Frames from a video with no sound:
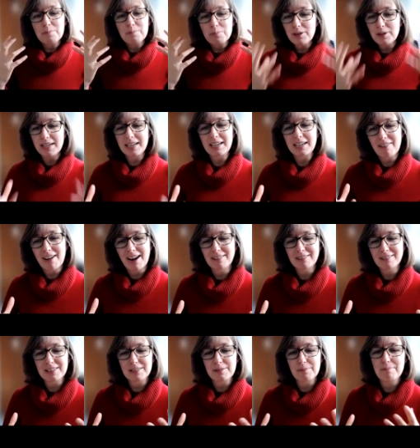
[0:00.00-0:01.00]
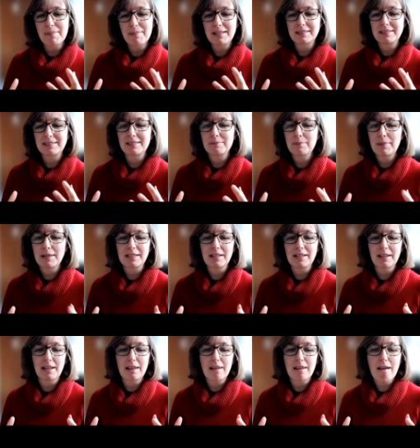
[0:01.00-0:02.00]
bring around some
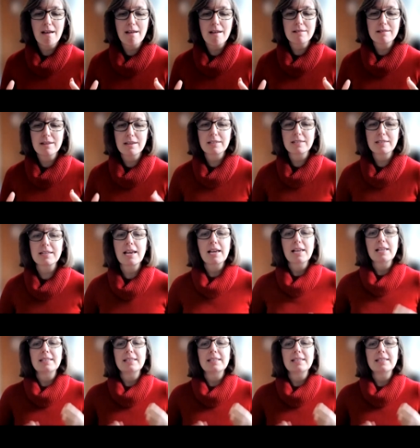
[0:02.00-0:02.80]
mental alertness,